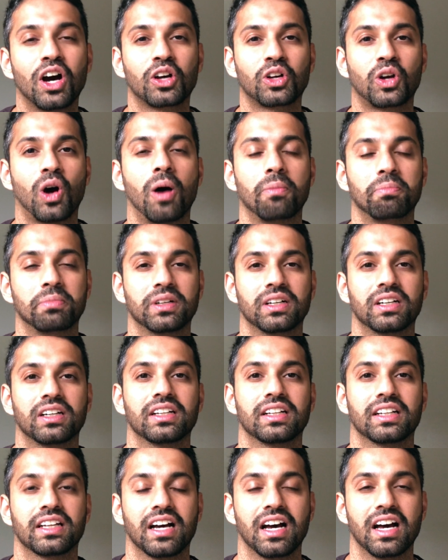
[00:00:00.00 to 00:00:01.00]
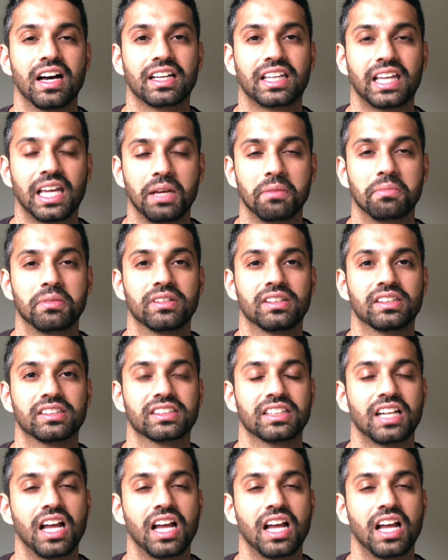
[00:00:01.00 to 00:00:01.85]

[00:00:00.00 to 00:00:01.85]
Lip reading: copper cables.